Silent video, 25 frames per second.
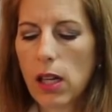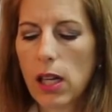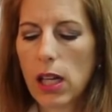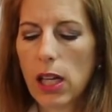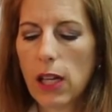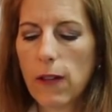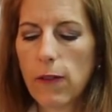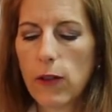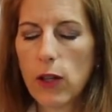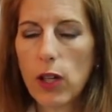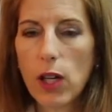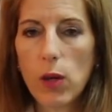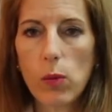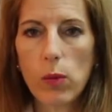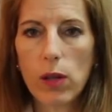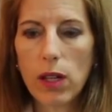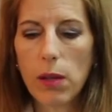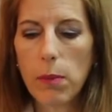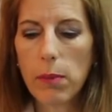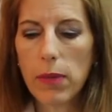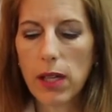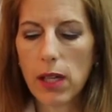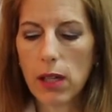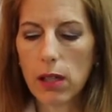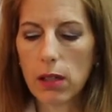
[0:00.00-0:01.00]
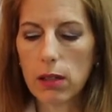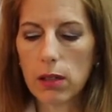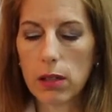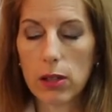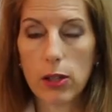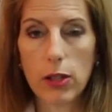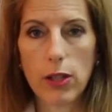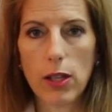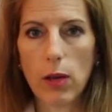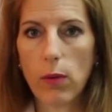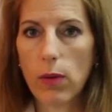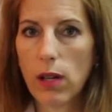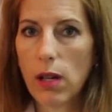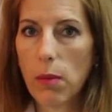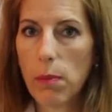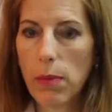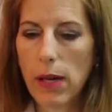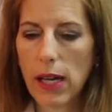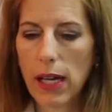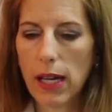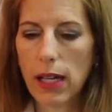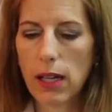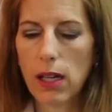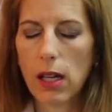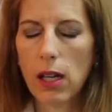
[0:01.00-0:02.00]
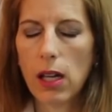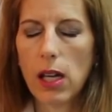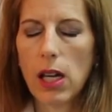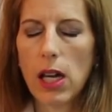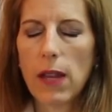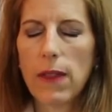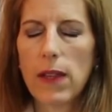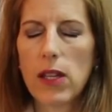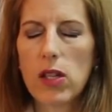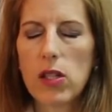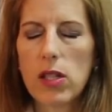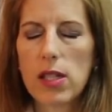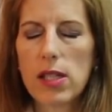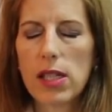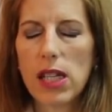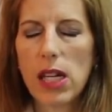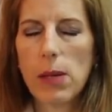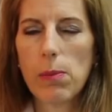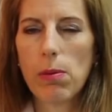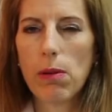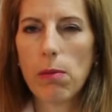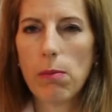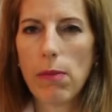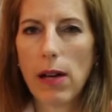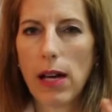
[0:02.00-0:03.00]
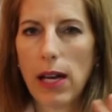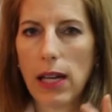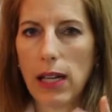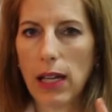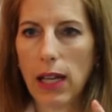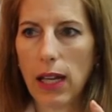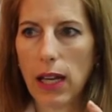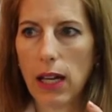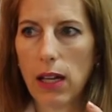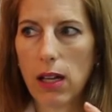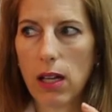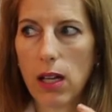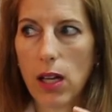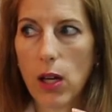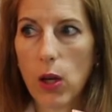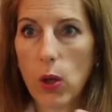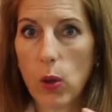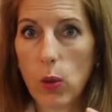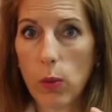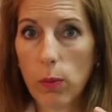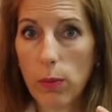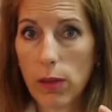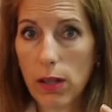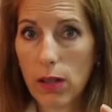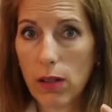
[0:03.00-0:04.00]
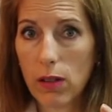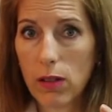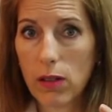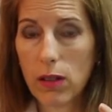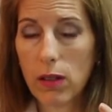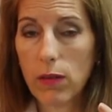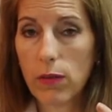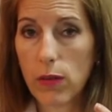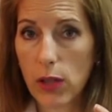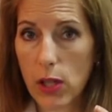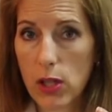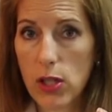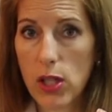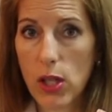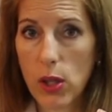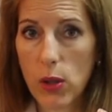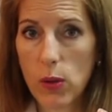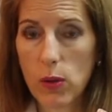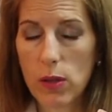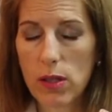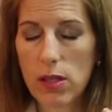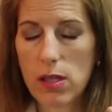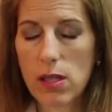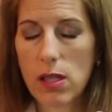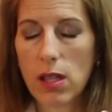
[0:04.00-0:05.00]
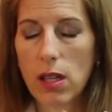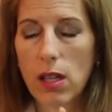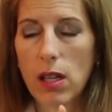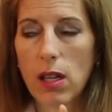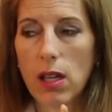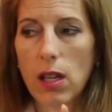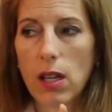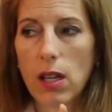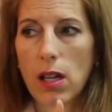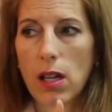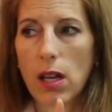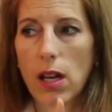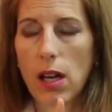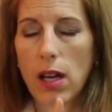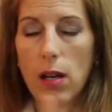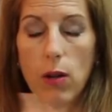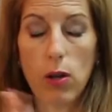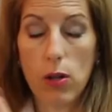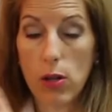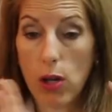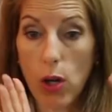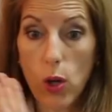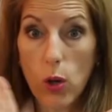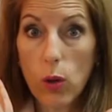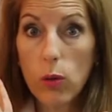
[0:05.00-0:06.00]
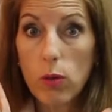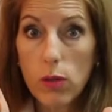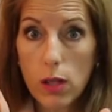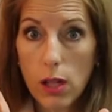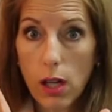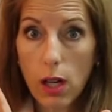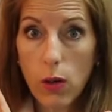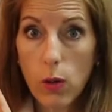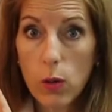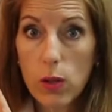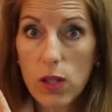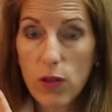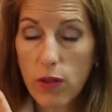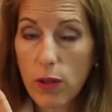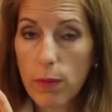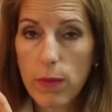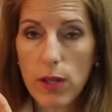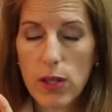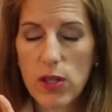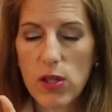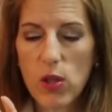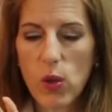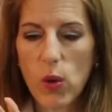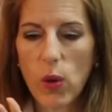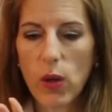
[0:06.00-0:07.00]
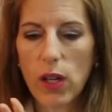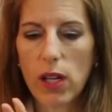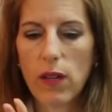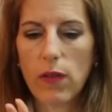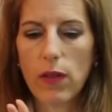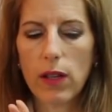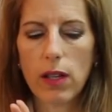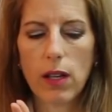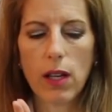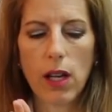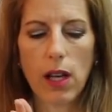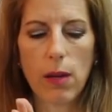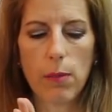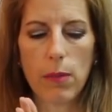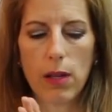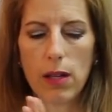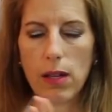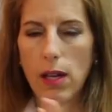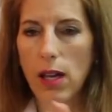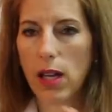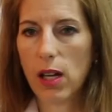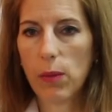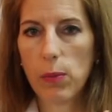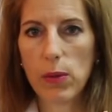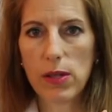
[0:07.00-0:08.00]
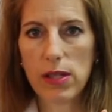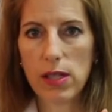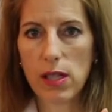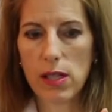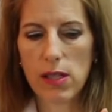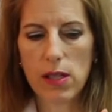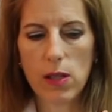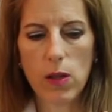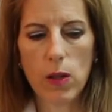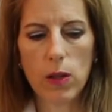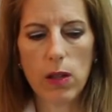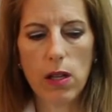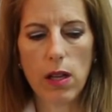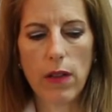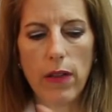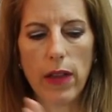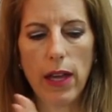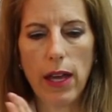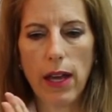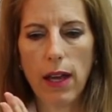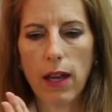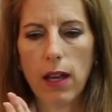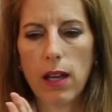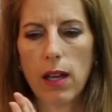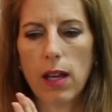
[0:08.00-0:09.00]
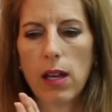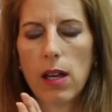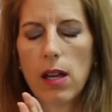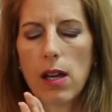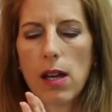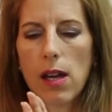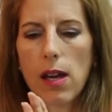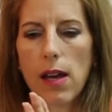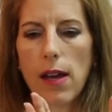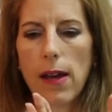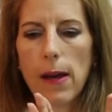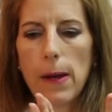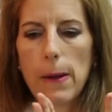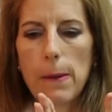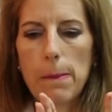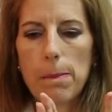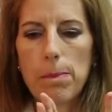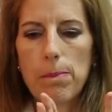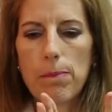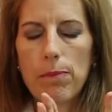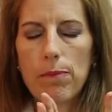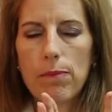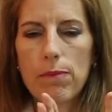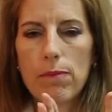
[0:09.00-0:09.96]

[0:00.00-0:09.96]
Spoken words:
If you don't want to mill, you don't want to bake, then just keep in mind like oatmeal, fresh oats, or oats from the store even. I'm 100% sold on that.